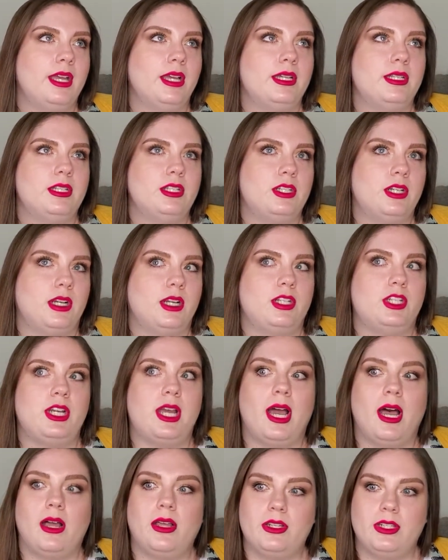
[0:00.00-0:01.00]
started
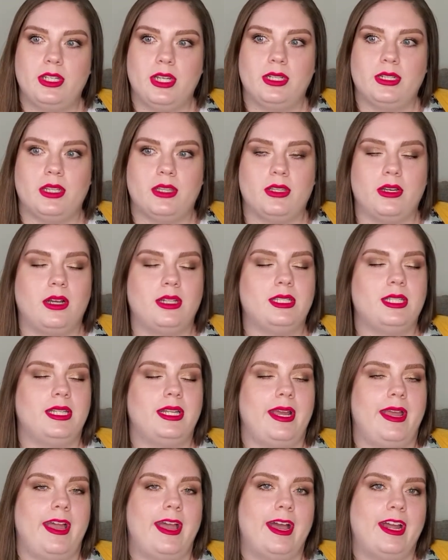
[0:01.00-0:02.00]
challenging the thoughts that
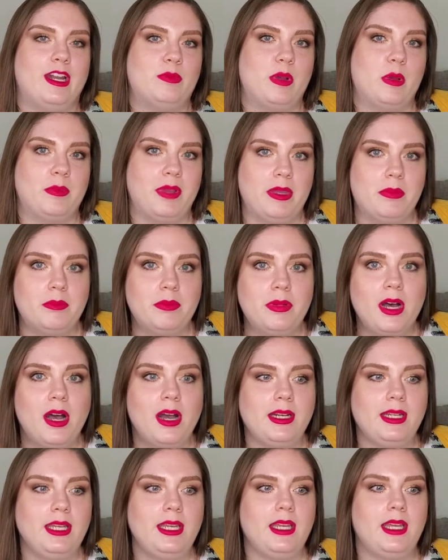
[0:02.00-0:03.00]
I had about my
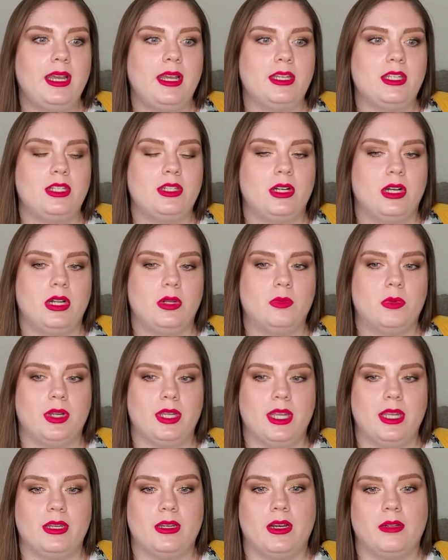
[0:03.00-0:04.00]
body. I started
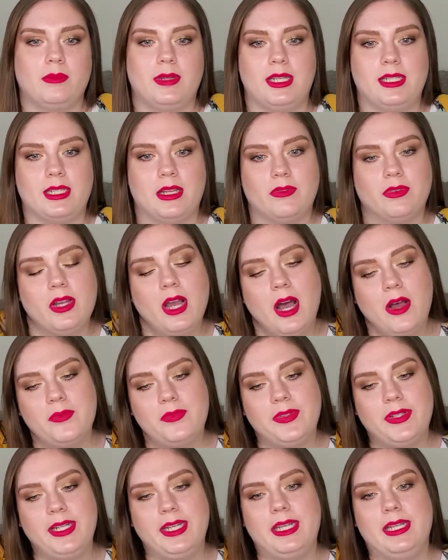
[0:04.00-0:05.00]
working on my
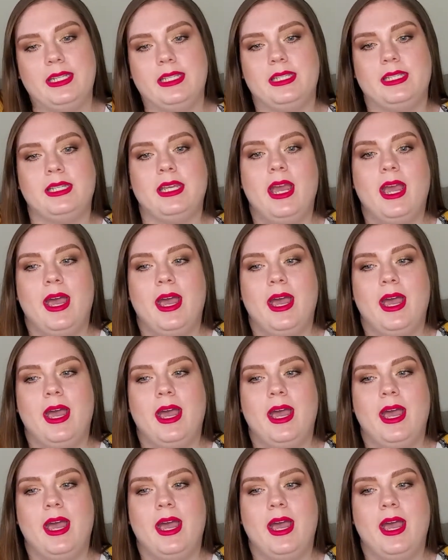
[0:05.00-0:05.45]
self-confidence.